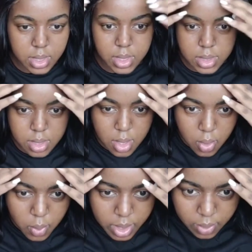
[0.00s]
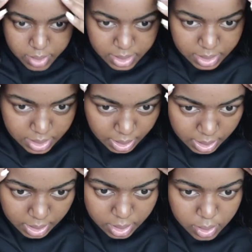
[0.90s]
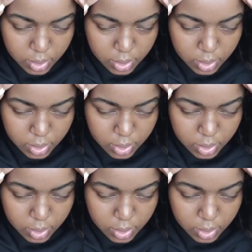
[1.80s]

it when I was styling it.